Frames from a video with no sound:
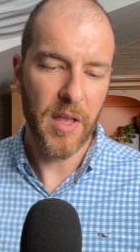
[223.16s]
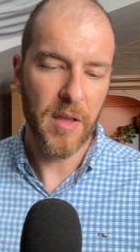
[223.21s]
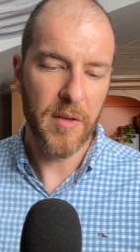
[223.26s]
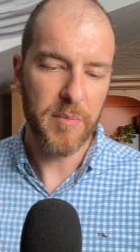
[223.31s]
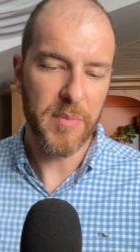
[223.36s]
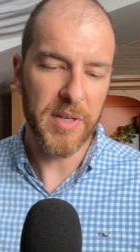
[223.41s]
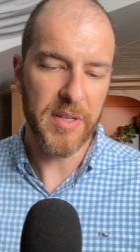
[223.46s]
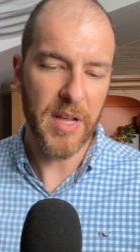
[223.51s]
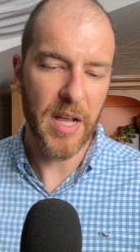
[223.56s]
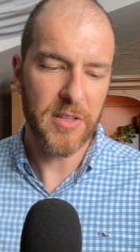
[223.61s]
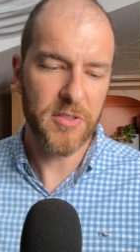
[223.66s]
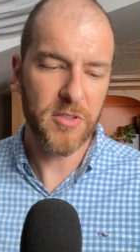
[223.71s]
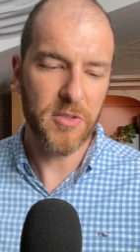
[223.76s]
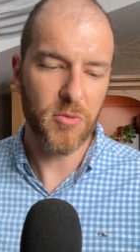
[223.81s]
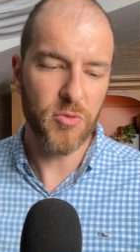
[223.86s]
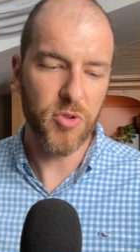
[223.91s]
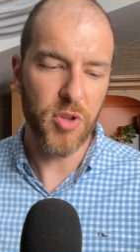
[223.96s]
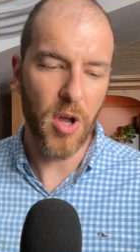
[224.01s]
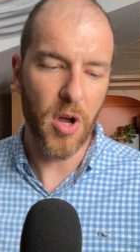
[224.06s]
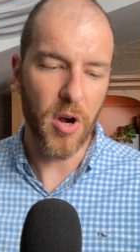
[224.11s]
but not so
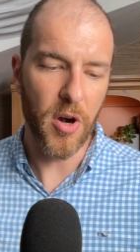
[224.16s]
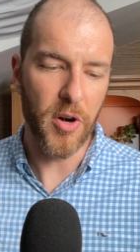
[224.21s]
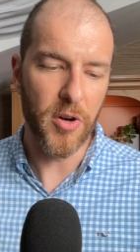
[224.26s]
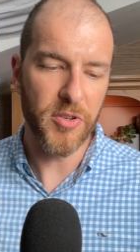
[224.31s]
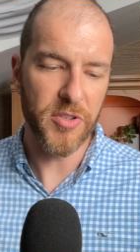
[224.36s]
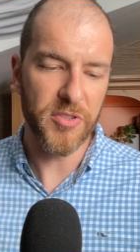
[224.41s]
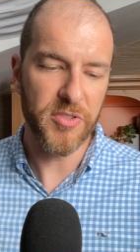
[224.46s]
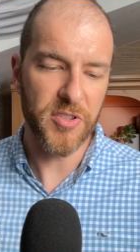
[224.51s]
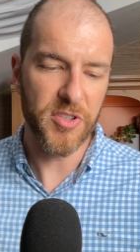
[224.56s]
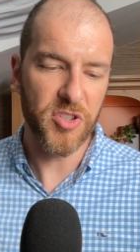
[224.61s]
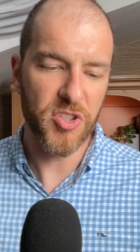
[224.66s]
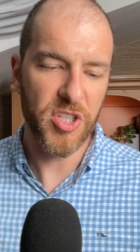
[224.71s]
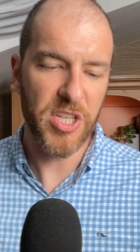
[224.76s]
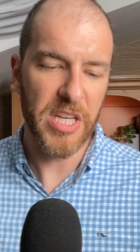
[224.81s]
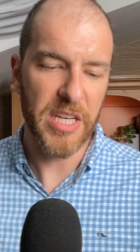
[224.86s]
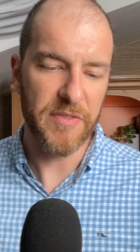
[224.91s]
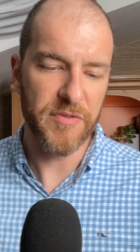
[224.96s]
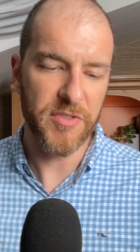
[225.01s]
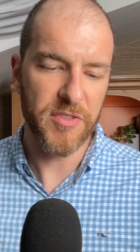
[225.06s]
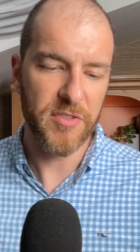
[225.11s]
large as the
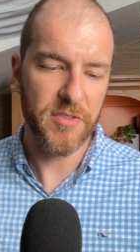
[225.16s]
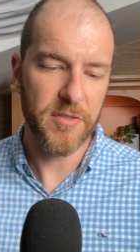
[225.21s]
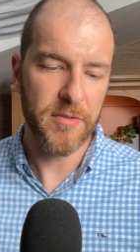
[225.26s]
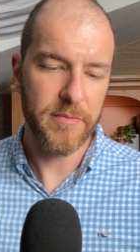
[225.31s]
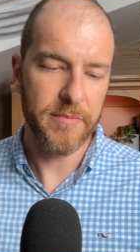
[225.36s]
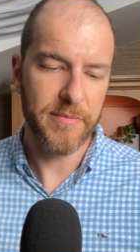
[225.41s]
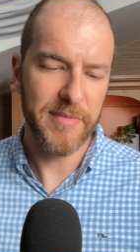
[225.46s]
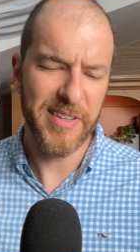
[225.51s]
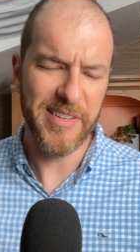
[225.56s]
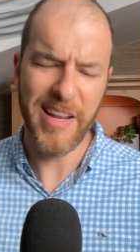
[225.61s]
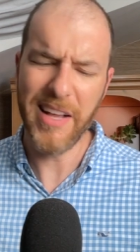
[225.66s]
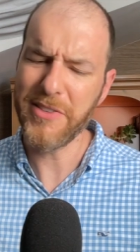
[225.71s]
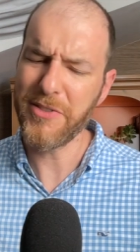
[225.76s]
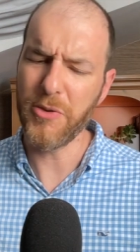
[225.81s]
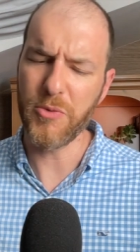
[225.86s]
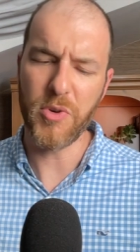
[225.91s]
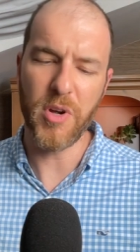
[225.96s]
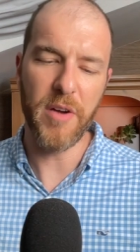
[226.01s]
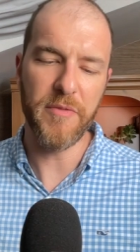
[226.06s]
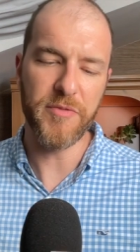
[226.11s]
chief's, and not so
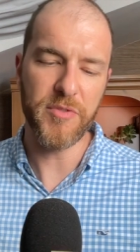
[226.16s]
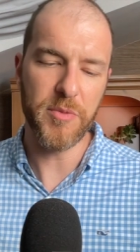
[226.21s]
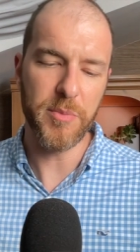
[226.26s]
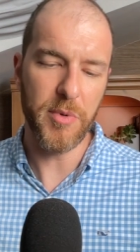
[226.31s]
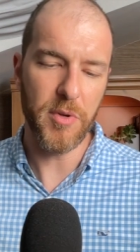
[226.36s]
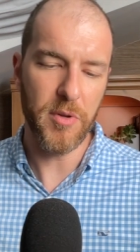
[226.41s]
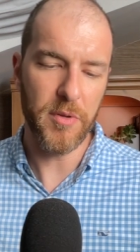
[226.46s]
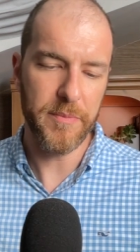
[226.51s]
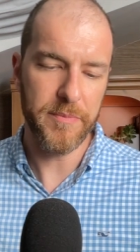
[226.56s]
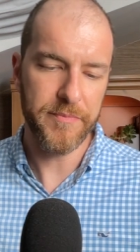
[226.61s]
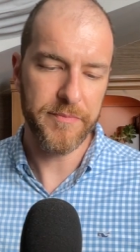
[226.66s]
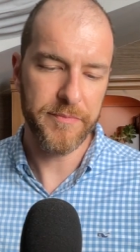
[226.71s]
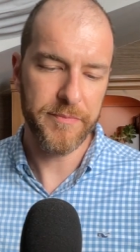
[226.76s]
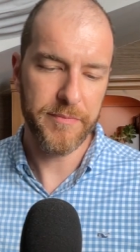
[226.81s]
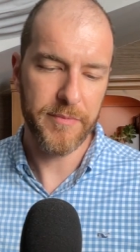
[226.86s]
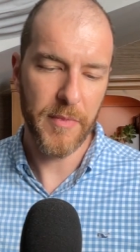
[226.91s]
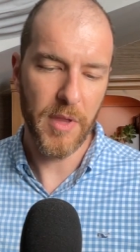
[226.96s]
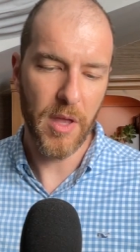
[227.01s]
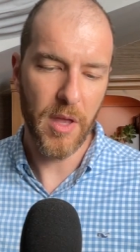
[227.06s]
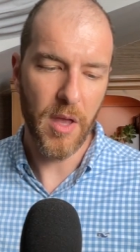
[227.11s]
comfortable.
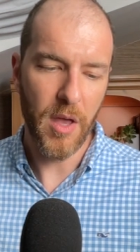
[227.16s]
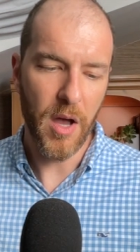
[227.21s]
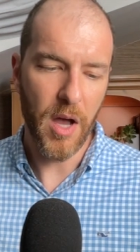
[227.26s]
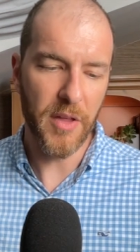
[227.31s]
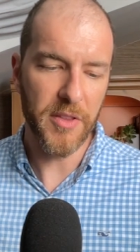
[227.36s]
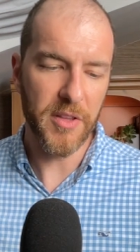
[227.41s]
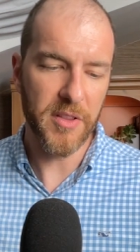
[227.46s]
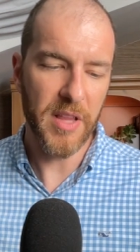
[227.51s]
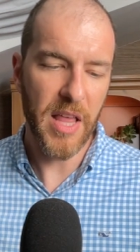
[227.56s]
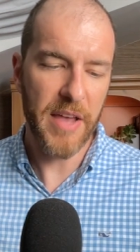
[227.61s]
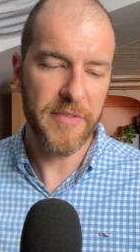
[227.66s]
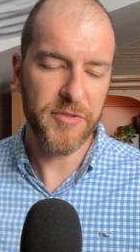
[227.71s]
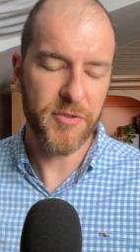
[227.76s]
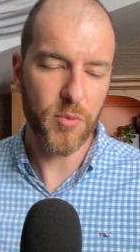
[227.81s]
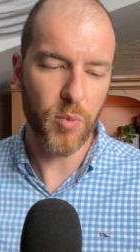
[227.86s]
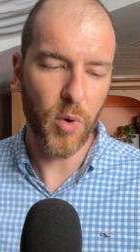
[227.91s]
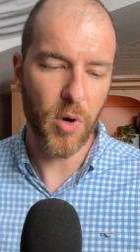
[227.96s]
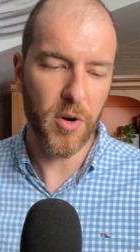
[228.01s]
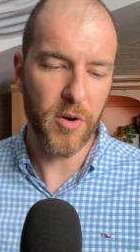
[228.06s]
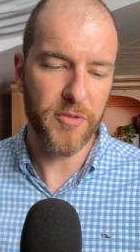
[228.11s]
On the left
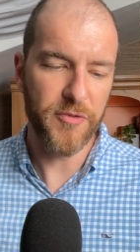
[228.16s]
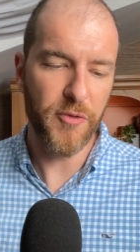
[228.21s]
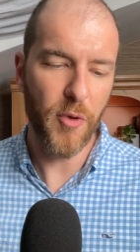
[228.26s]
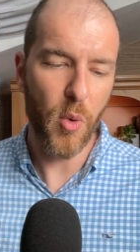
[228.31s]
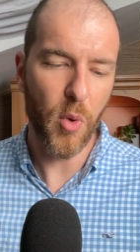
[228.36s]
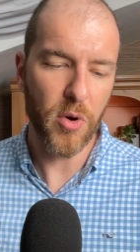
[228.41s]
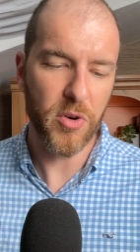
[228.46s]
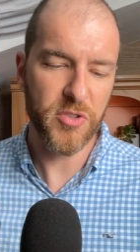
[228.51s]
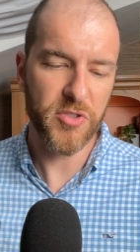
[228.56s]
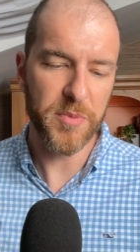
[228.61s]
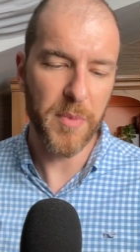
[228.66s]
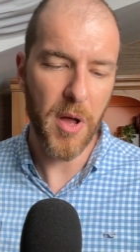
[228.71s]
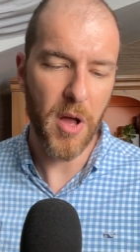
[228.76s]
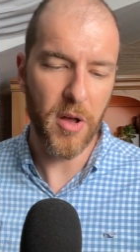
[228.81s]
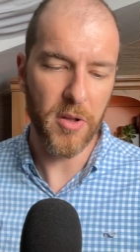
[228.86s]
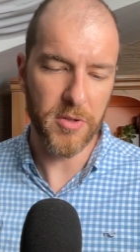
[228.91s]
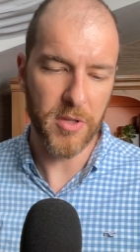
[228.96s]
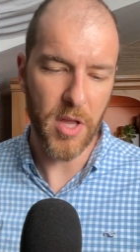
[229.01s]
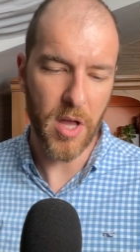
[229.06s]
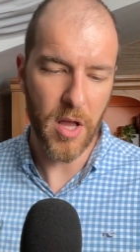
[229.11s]
were 4
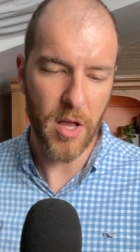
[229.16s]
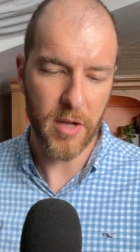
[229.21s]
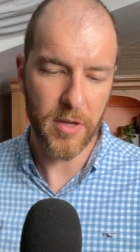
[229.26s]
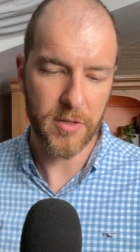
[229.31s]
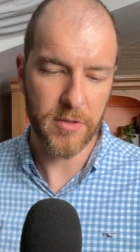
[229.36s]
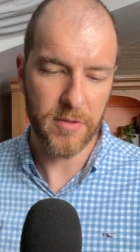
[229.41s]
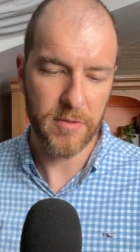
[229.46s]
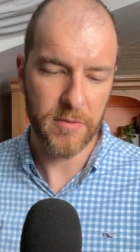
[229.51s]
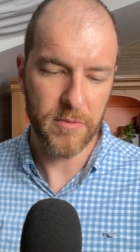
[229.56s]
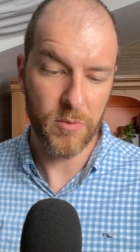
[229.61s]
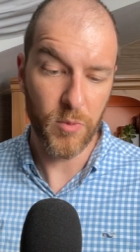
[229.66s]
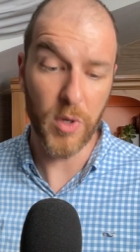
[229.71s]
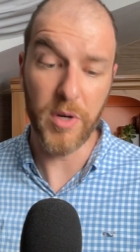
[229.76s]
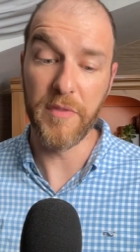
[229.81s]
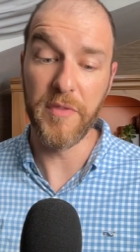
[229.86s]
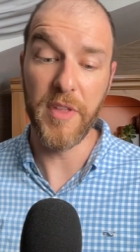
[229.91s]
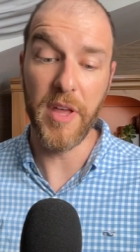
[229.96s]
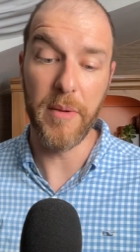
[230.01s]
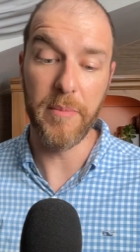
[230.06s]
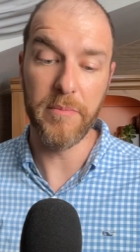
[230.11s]
small logs, one
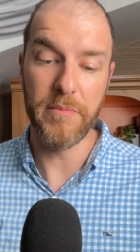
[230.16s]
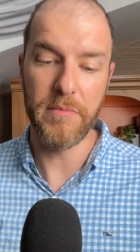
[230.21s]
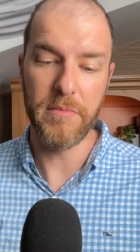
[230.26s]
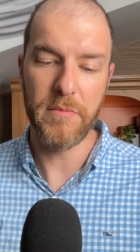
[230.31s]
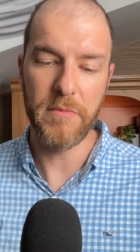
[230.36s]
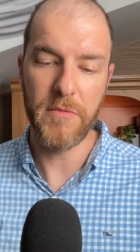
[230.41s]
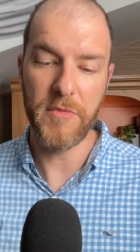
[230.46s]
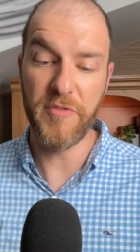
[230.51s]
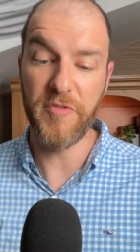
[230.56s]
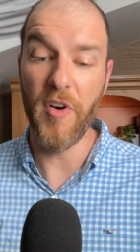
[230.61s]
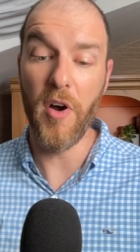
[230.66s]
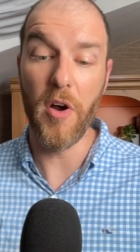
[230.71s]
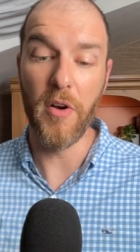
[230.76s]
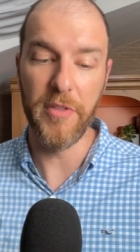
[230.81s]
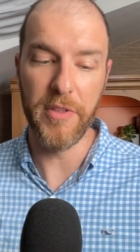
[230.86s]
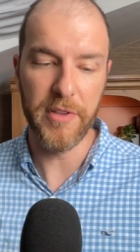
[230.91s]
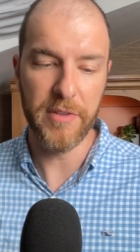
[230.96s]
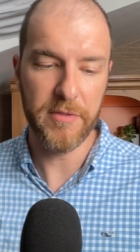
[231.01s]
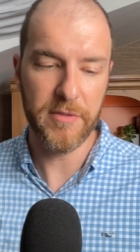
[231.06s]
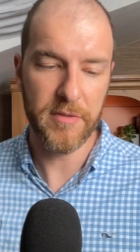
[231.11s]
of them, the
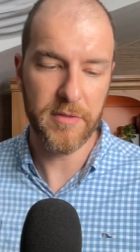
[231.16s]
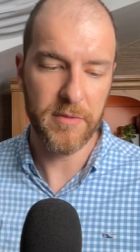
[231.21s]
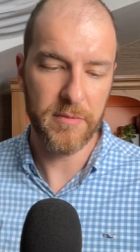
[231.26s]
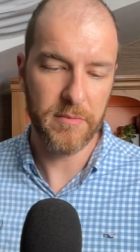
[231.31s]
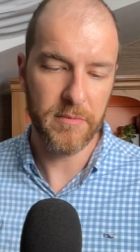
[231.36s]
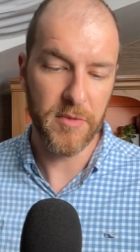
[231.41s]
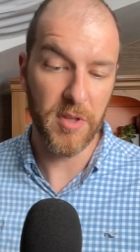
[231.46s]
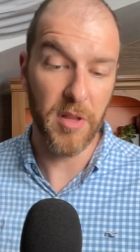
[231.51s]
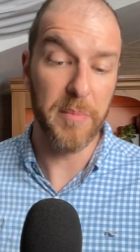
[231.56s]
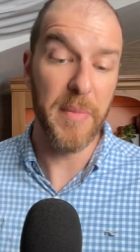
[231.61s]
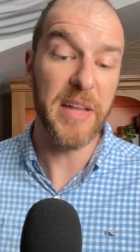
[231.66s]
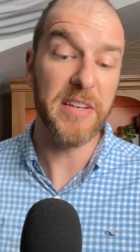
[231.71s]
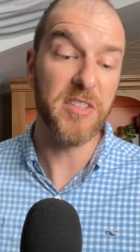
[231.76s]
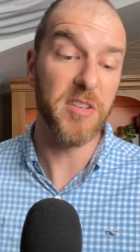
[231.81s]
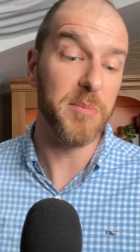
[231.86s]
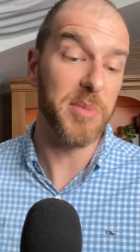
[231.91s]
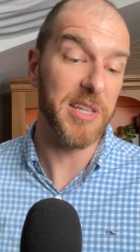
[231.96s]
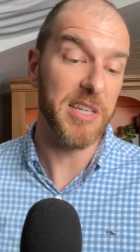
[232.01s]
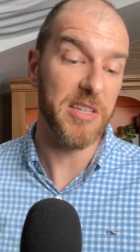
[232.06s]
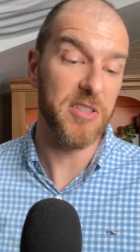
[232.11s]
farthest,
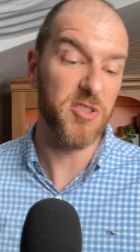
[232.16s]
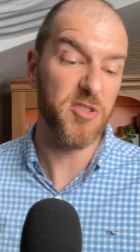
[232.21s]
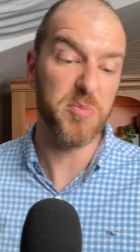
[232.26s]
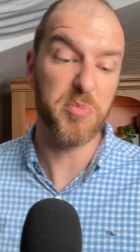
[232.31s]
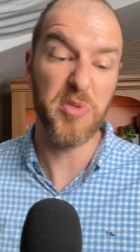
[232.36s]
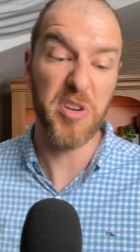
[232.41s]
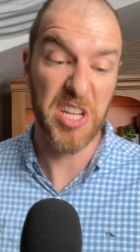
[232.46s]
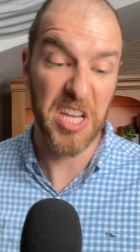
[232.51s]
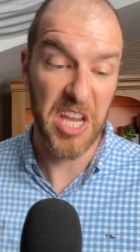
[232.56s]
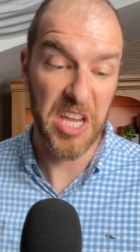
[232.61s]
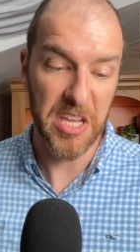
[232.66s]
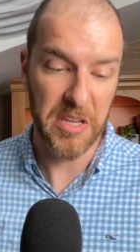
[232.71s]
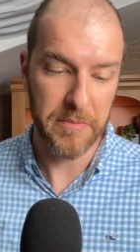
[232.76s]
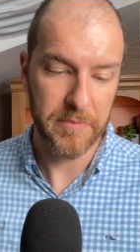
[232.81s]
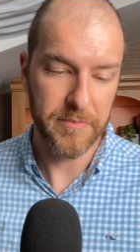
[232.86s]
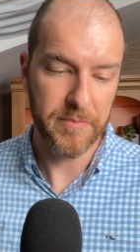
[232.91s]
lamentably springy.